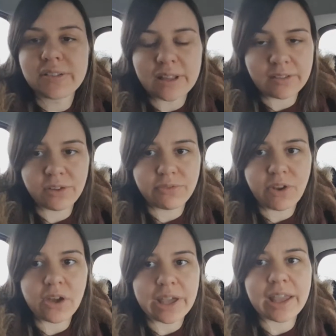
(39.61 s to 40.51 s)
stick to
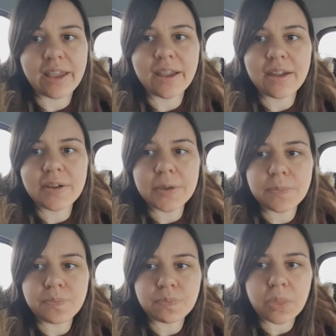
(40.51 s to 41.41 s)
vlogging.
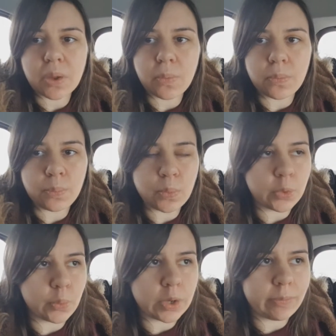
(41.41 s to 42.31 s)

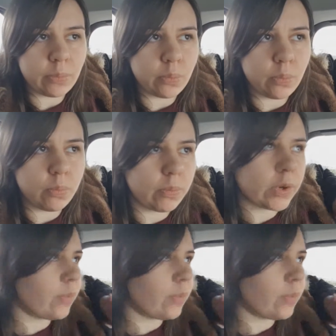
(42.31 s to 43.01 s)
What I